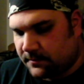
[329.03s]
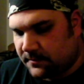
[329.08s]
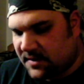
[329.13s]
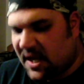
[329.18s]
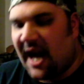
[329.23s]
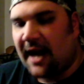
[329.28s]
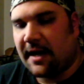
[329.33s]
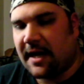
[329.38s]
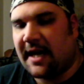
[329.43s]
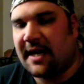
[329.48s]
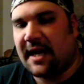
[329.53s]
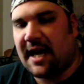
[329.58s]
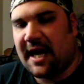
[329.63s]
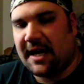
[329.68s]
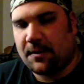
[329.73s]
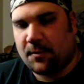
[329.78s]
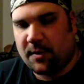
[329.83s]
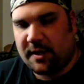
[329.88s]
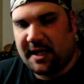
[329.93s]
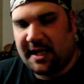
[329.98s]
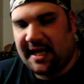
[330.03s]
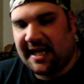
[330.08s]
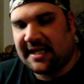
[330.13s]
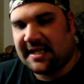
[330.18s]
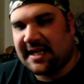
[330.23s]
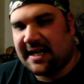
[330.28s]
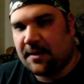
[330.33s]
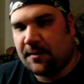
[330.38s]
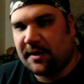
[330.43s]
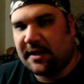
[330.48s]
I really
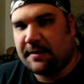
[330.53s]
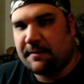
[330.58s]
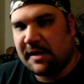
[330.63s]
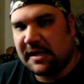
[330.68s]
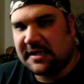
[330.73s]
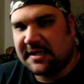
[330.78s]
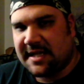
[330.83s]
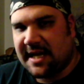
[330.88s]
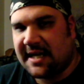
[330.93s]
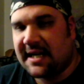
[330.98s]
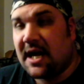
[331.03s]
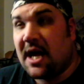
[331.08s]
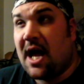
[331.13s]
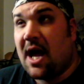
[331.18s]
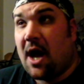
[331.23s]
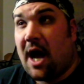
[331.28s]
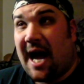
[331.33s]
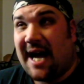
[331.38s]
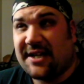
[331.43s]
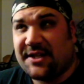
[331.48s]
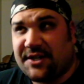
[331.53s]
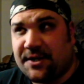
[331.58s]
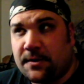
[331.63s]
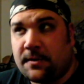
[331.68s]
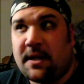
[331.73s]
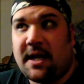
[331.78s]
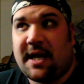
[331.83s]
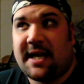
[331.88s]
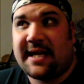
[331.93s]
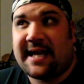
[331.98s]
like that. I really miss that. I
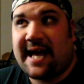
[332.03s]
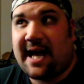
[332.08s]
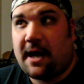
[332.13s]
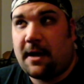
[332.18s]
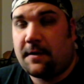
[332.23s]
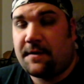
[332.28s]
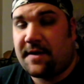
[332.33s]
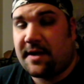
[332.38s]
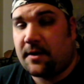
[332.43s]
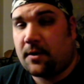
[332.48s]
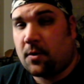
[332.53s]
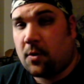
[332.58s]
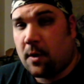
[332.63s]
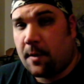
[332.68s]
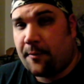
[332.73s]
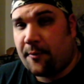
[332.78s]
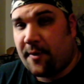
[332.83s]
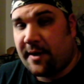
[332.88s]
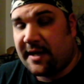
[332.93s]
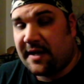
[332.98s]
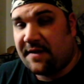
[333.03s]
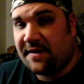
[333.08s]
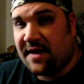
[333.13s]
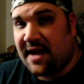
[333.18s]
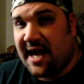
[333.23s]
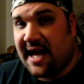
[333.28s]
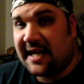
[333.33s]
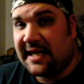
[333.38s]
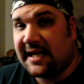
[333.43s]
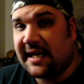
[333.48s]
do like how they incorporated
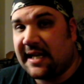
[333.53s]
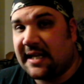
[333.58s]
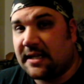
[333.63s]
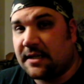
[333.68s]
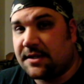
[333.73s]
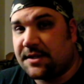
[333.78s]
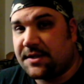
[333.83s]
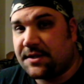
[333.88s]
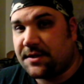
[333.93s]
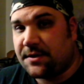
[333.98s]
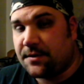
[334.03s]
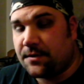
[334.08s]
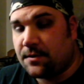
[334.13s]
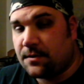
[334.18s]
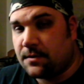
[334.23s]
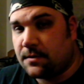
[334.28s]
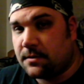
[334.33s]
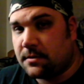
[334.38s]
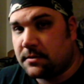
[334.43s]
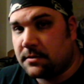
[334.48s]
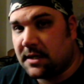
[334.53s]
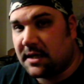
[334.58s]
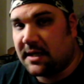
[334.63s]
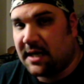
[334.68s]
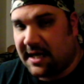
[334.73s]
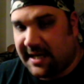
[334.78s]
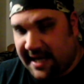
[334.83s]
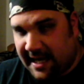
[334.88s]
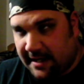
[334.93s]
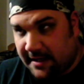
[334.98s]
that into,
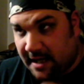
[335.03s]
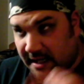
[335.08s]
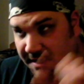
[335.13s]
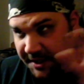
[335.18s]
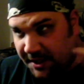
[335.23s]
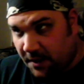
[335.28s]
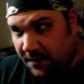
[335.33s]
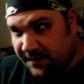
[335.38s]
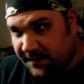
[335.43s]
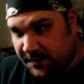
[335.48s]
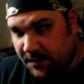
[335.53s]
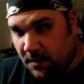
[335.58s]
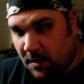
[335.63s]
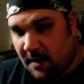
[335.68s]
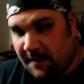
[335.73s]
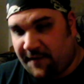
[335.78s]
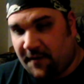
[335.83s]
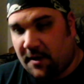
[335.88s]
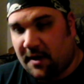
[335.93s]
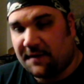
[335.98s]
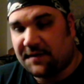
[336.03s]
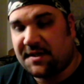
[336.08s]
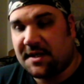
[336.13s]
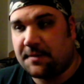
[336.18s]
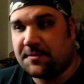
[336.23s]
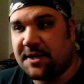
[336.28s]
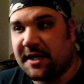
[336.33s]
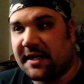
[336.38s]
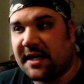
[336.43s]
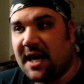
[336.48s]
again, not to go too far off
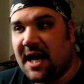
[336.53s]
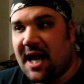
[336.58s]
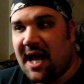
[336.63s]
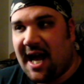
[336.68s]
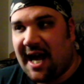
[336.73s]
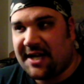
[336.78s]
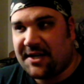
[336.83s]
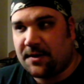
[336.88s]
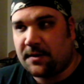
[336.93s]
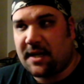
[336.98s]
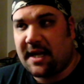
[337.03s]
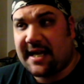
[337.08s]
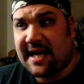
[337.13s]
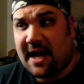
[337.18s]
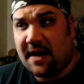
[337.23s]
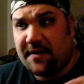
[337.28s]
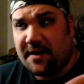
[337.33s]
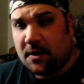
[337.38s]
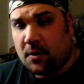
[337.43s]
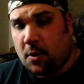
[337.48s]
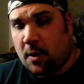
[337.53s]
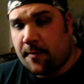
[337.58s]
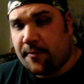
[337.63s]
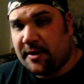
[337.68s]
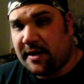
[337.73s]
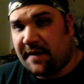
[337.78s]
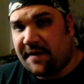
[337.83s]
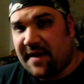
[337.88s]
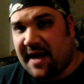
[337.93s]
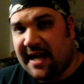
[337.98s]
subject, I do like how they
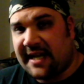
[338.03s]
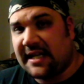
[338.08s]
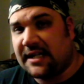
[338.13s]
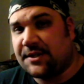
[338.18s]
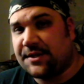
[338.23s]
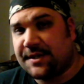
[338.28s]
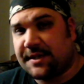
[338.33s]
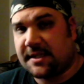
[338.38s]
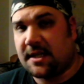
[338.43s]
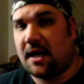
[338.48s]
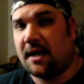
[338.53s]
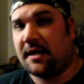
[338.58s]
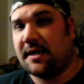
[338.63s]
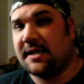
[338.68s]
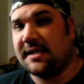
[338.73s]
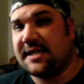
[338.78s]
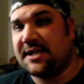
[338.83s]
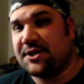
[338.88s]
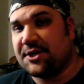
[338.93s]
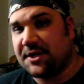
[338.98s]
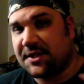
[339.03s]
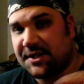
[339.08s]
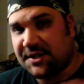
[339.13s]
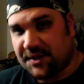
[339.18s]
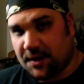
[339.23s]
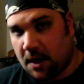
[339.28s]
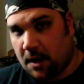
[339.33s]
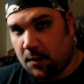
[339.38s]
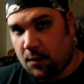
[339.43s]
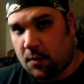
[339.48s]
incorporated that into Saga Edition
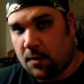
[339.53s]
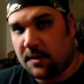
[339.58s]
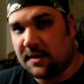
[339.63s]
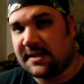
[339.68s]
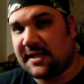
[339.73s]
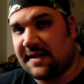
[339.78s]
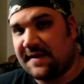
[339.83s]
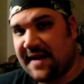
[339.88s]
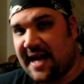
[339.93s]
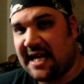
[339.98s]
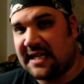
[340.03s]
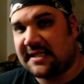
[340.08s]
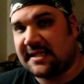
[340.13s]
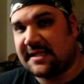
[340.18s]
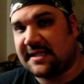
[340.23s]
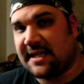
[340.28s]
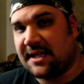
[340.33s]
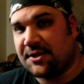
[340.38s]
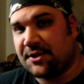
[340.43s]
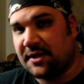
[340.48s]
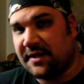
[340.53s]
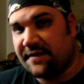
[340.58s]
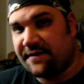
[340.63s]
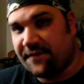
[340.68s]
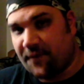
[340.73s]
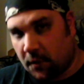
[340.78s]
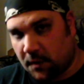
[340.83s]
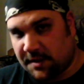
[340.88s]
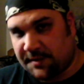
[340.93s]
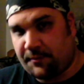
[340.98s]
Star Wars, and that's essentially
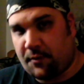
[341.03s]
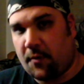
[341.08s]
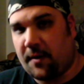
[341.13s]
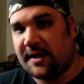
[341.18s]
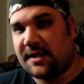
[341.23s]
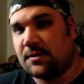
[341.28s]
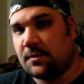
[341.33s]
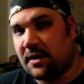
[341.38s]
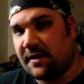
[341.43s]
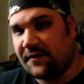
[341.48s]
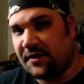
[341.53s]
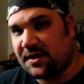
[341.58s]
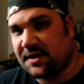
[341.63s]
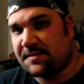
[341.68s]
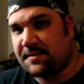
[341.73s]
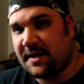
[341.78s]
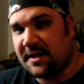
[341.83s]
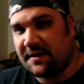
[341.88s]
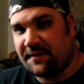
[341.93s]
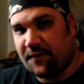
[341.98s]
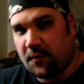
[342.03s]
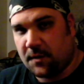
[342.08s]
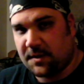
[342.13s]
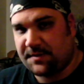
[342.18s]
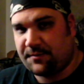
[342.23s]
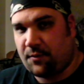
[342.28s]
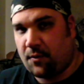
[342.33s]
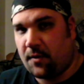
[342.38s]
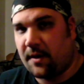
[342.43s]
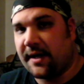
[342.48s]
force points. Whenever you spend a force
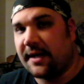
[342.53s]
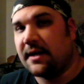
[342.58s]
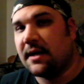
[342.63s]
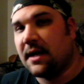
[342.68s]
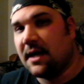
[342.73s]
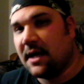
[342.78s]
point,